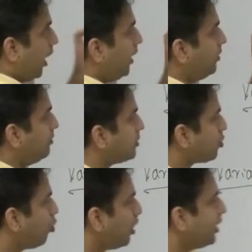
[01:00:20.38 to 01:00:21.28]
And in this
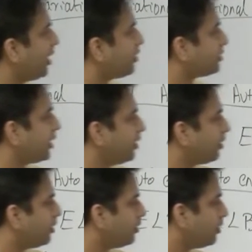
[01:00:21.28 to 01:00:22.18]
coordinate
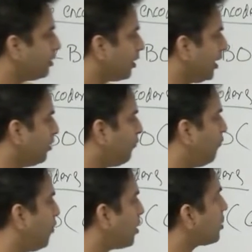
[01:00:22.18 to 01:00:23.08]
ascent kind of
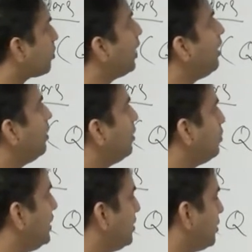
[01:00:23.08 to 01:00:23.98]
worked well
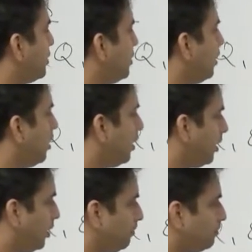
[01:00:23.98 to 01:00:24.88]
with
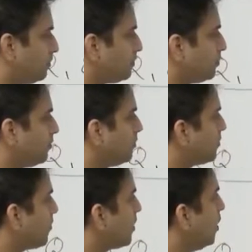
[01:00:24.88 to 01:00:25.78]
um,
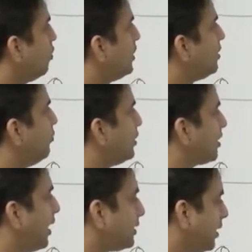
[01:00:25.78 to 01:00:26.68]
with with
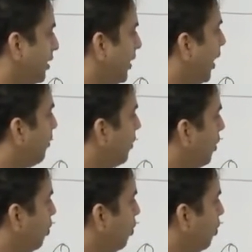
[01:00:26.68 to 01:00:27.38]
classical E M,